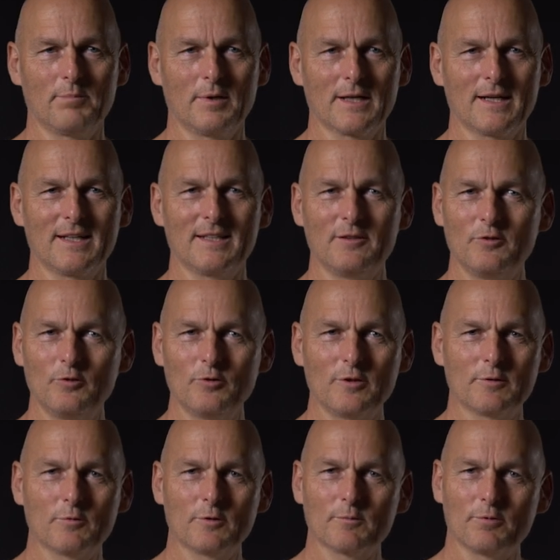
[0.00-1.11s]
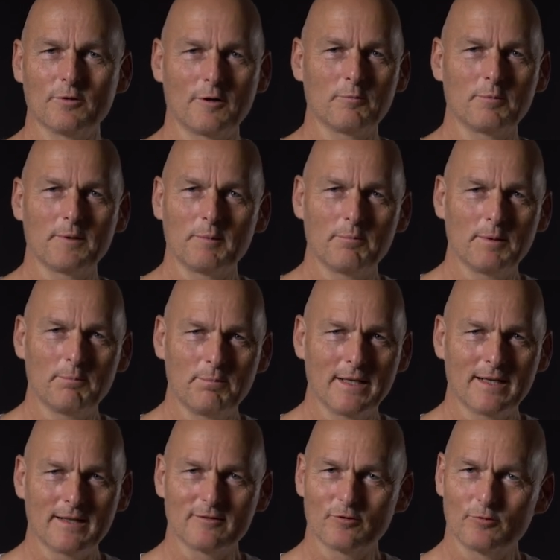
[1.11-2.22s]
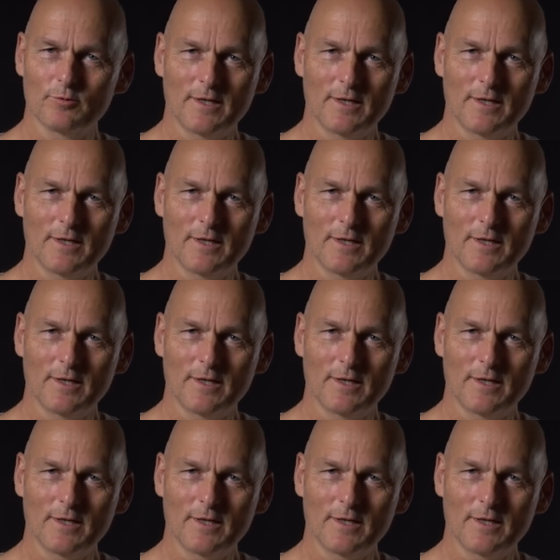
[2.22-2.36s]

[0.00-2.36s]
But I knew it would probably be better to